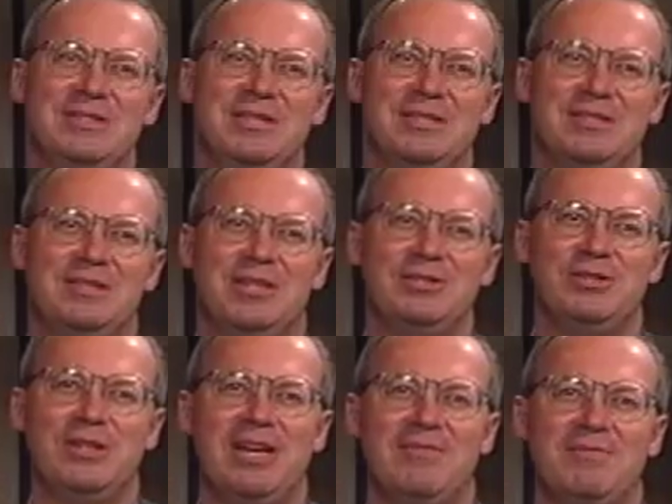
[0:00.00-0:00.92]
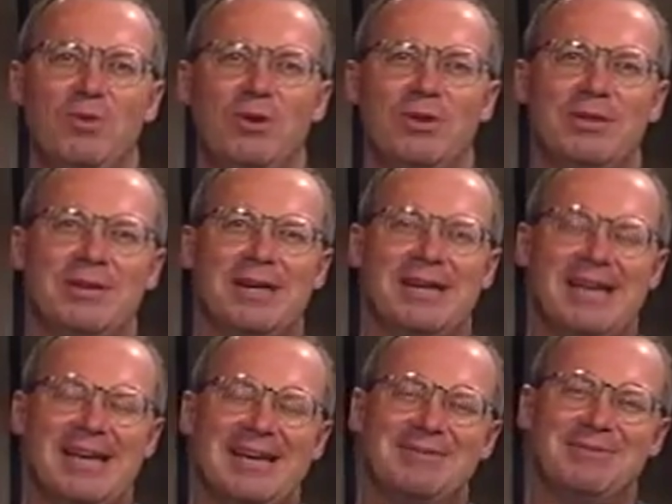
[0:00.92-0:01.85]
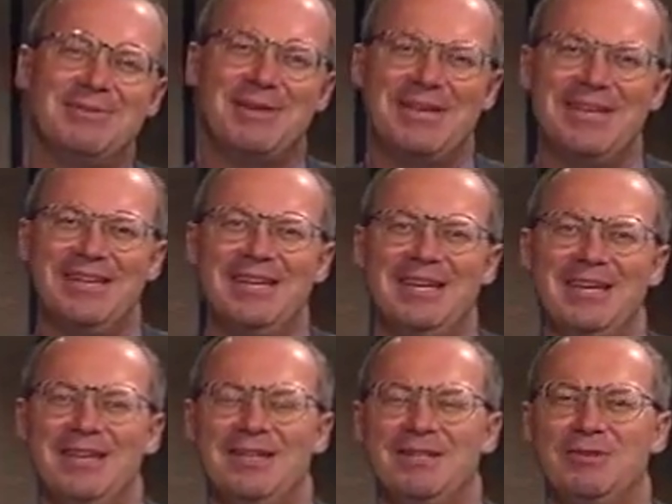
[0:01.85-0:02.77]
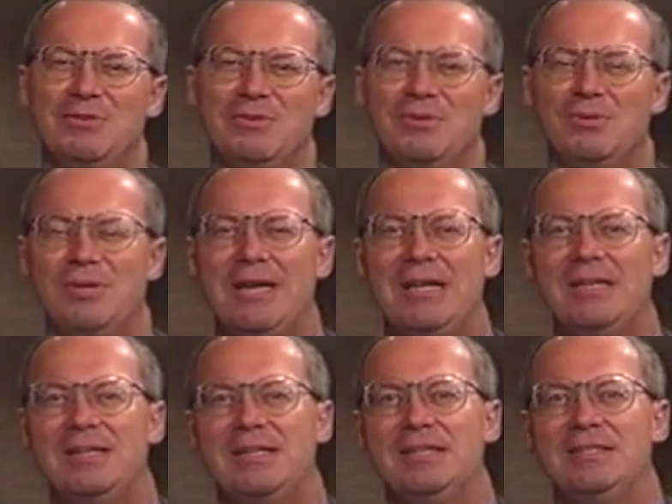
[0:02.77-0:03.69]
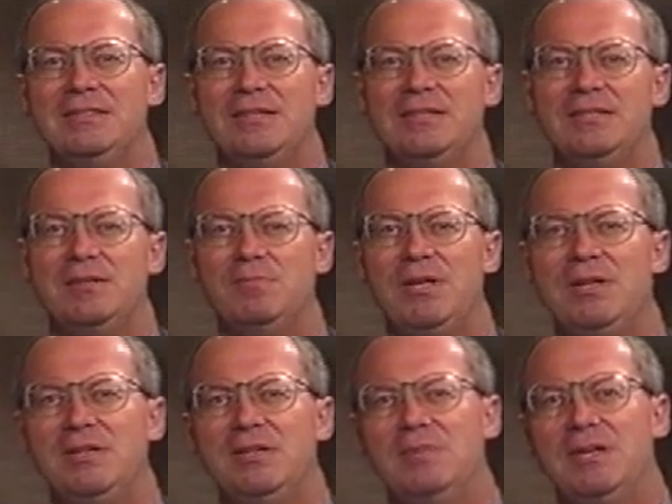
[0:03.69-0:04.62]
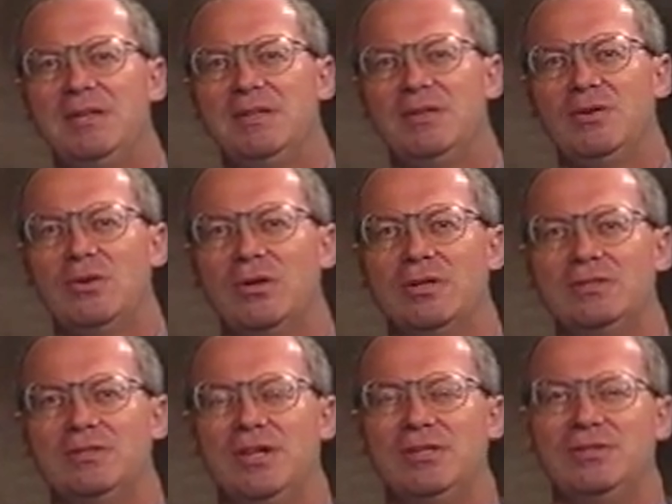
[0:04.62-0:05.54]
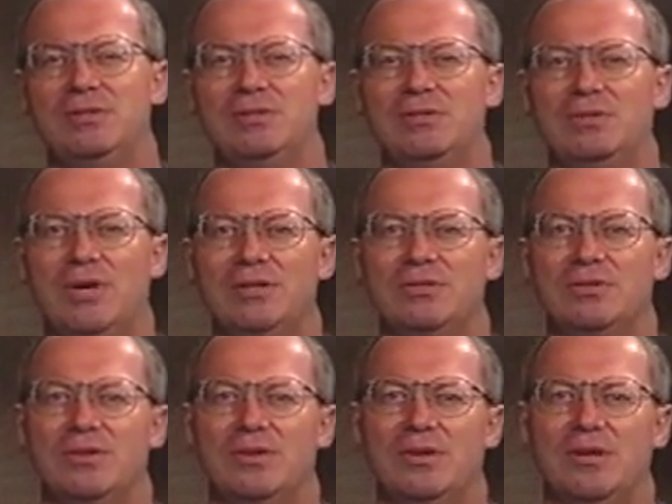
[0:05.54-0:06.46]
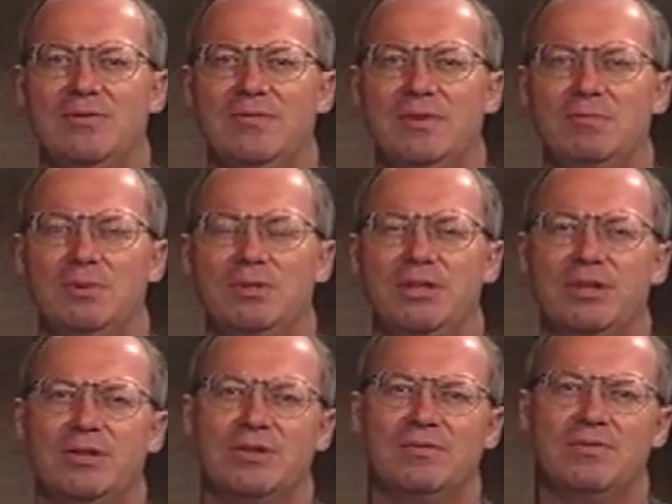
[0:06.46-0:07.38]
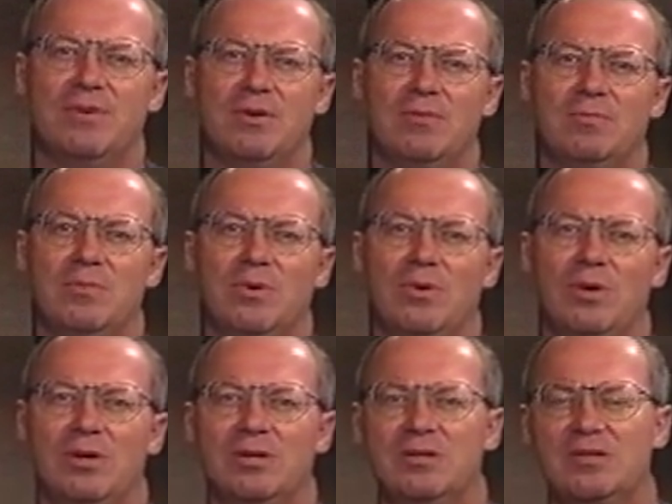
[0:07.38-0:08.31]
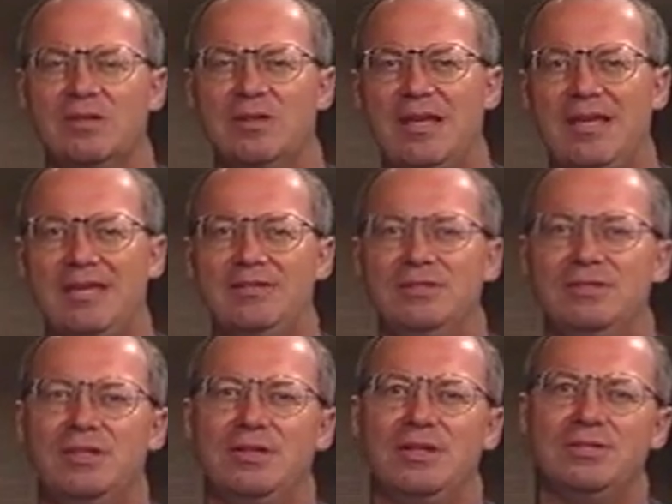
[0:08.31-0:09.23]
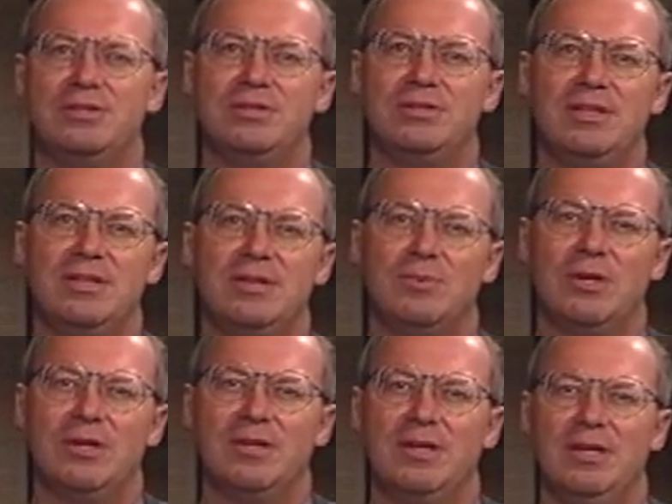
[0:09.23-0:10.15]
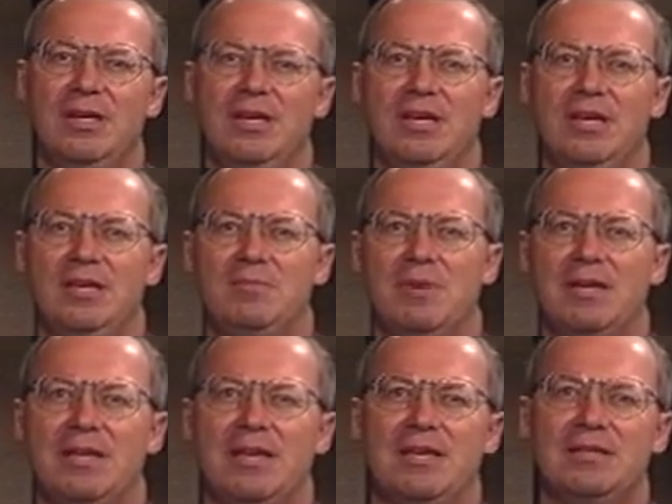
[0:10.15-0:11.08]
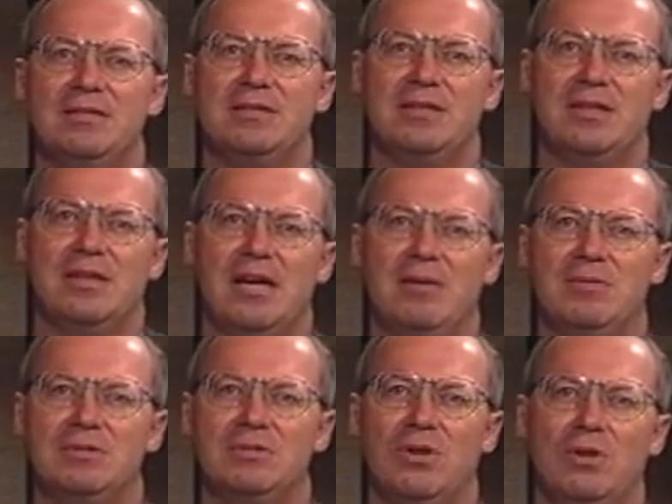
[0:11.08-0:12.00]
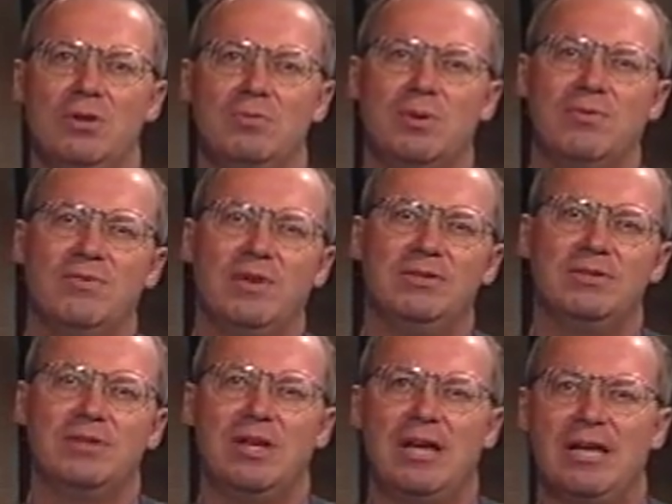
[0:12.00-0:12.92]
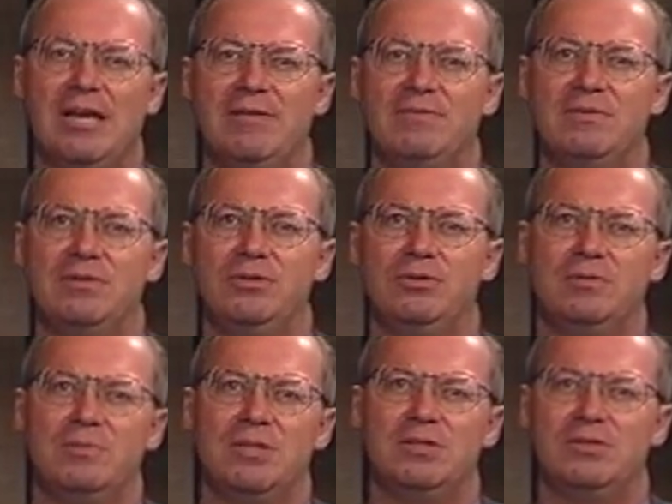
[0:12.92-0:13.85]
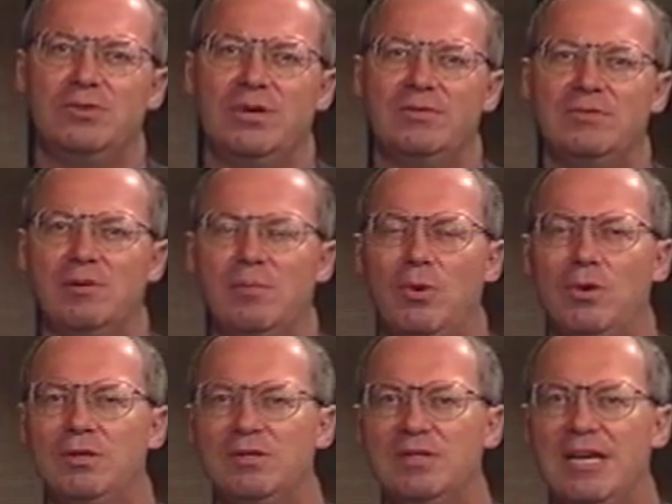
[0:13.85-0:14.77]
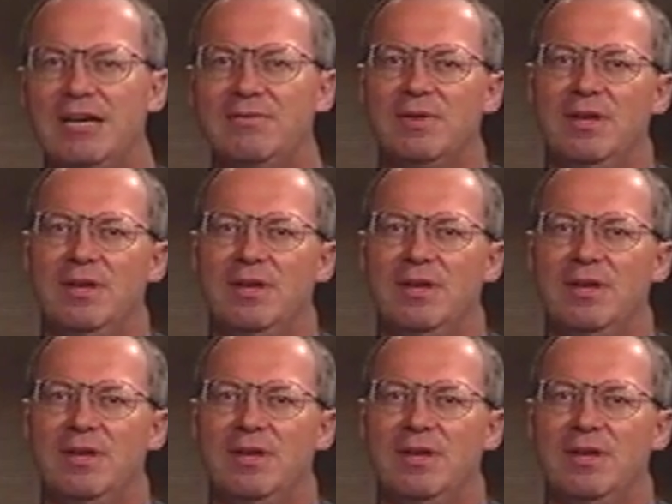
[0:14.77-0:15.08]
is they should have more than I have. The reality is it's dependent upon the organizational structure of the particular firm or agency that you're dealing with. In my case, I'm a solo professional. I have 2 administrative support staff.